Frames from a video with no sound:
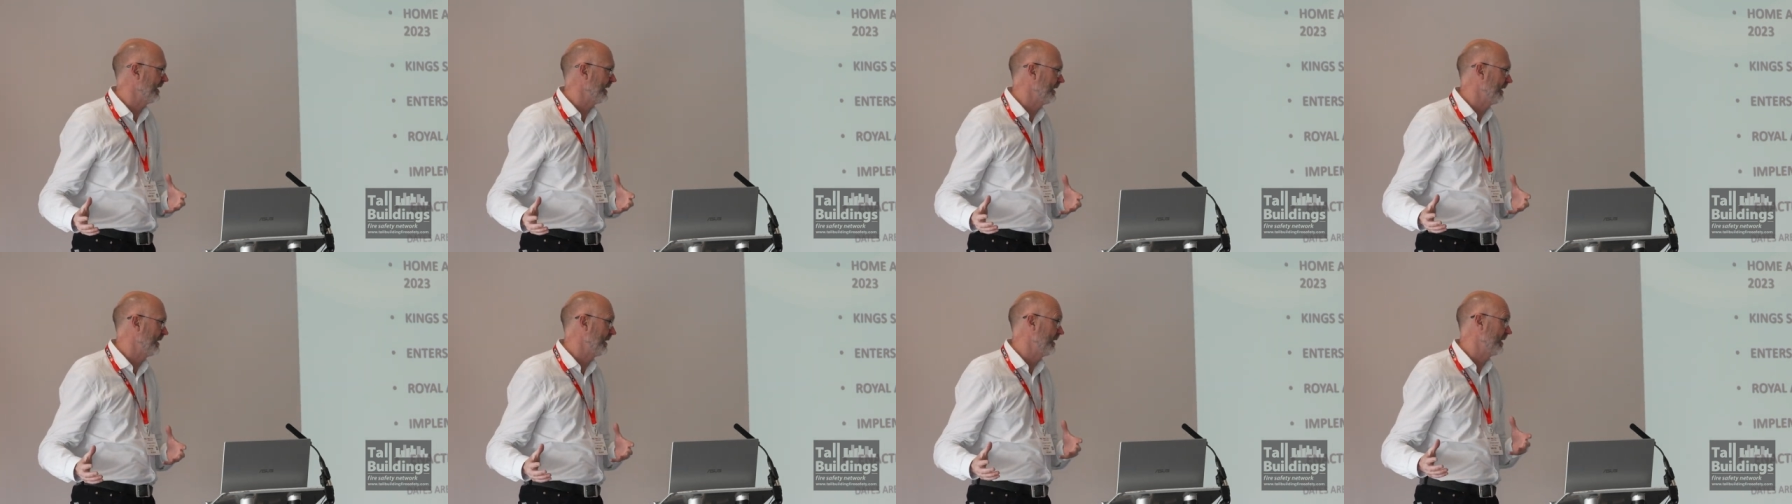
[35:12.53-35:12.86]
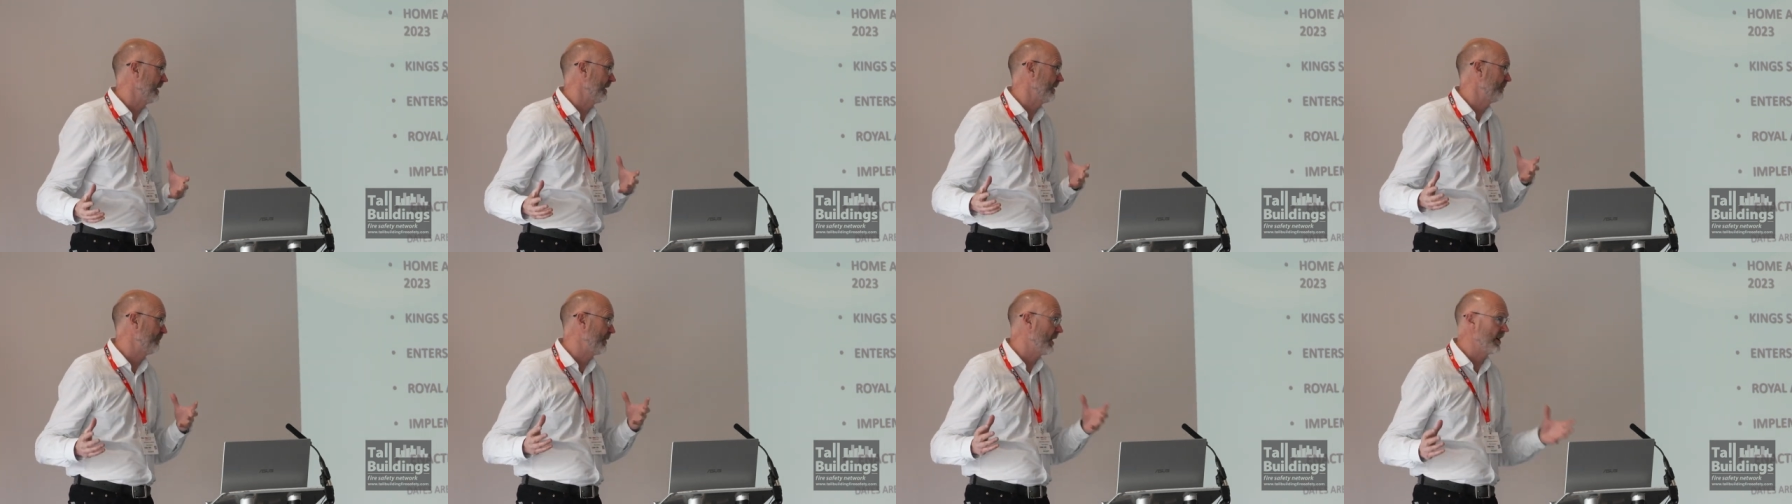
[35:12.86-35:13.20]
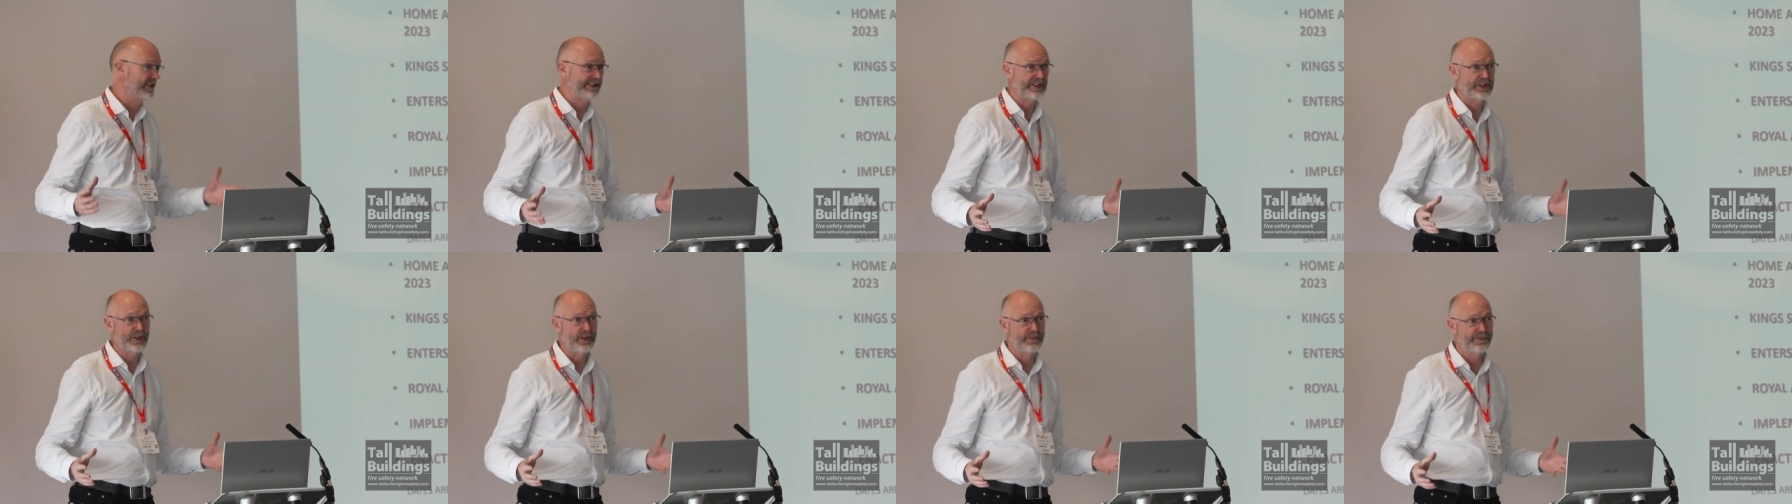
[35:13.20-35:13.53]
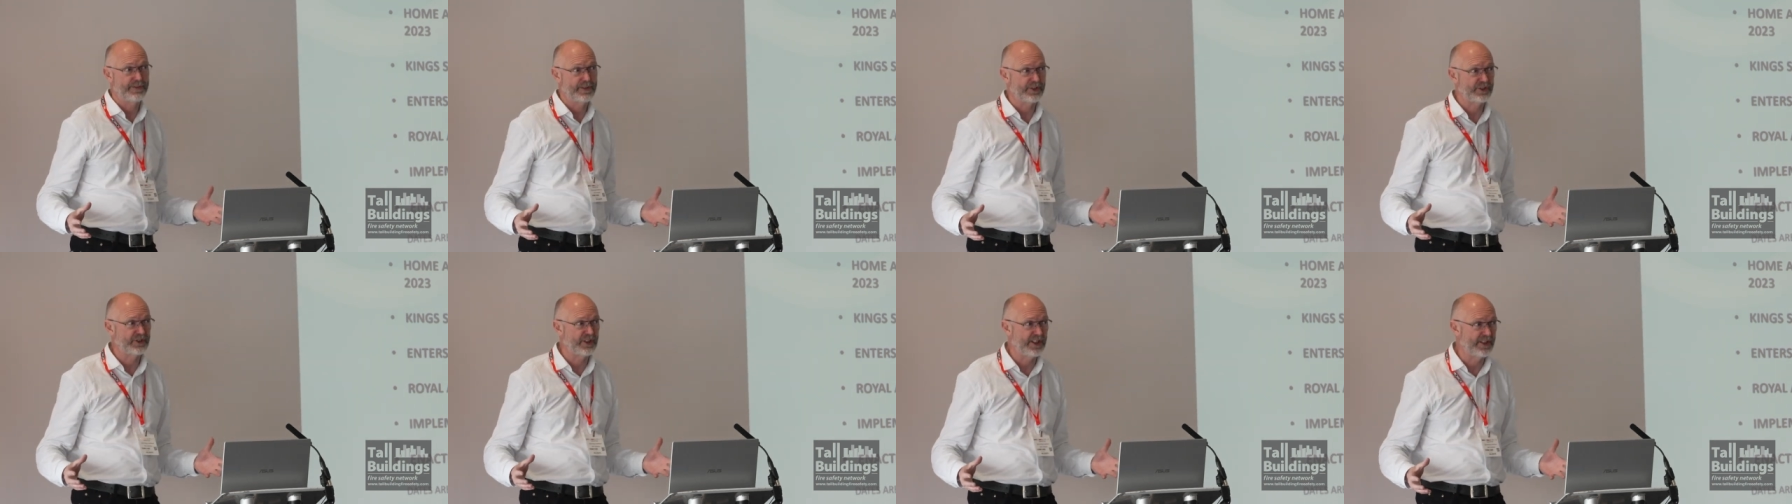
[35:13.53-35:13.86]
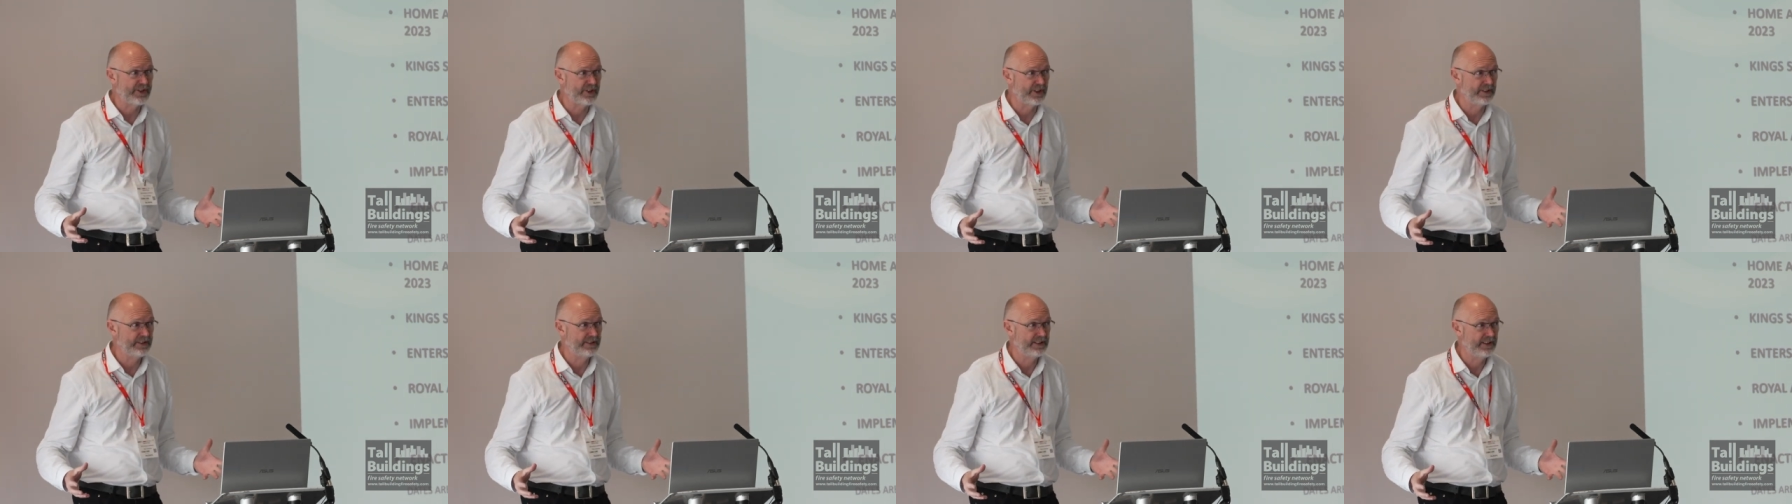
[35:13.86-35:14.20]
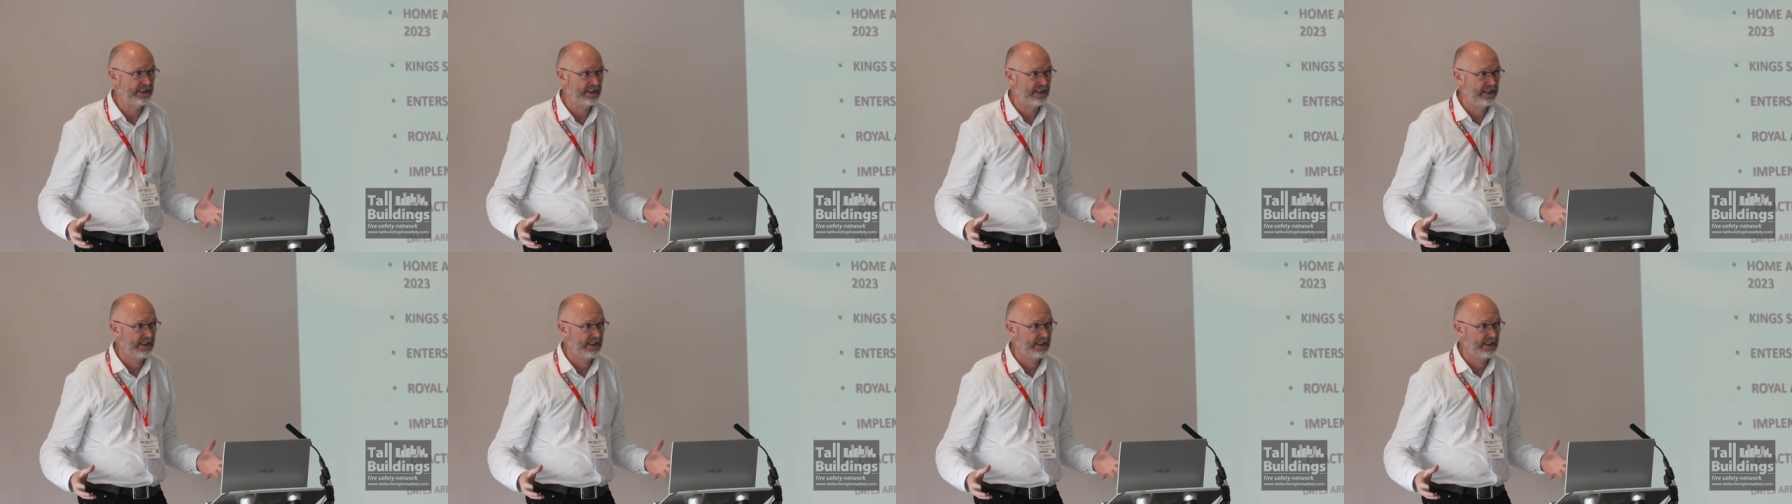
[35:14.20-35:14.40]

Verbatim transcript: uh, party conference season.